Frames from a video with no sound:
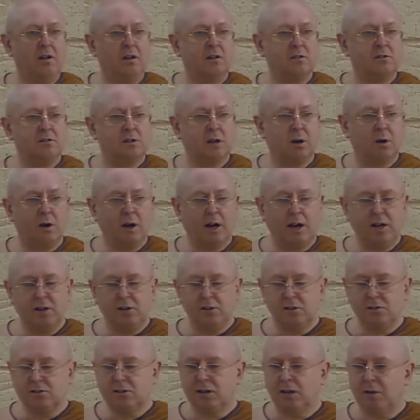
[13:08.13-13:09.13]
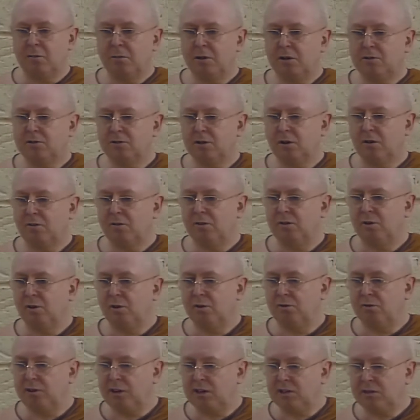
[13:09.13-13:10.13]
So I just get myself into a
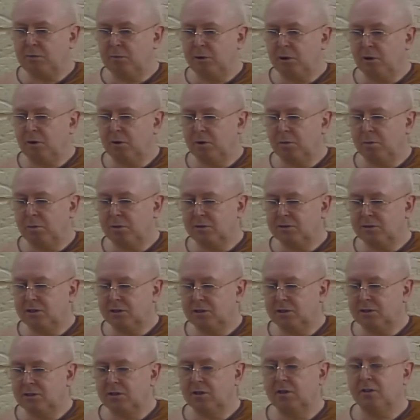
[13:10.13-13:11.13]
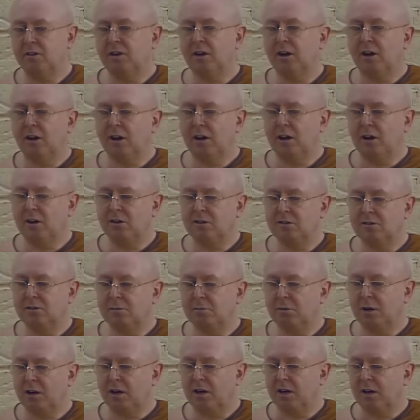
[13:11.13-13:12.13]
reasonably good position, then I close
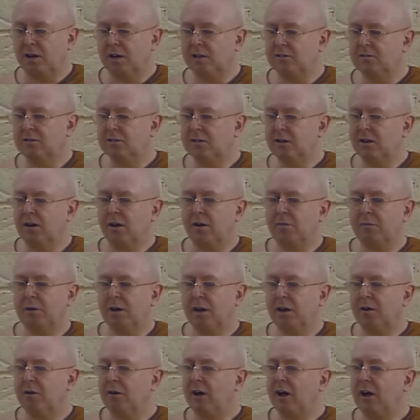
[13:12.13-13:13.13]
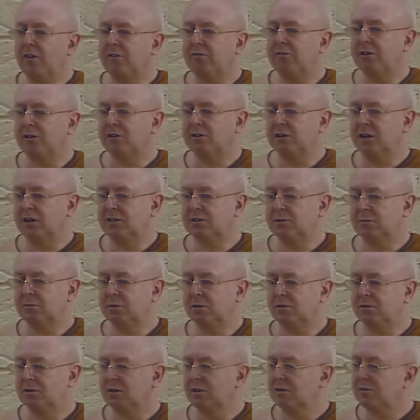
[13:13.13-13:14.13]
my eyes, and then I make other
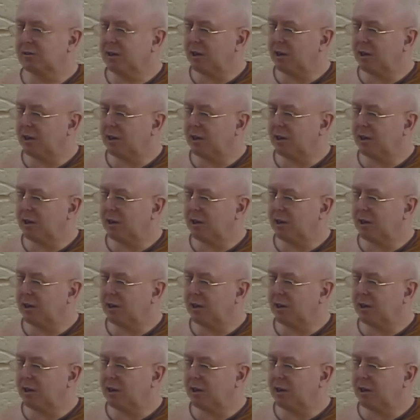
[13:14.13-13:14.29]
adjustments, because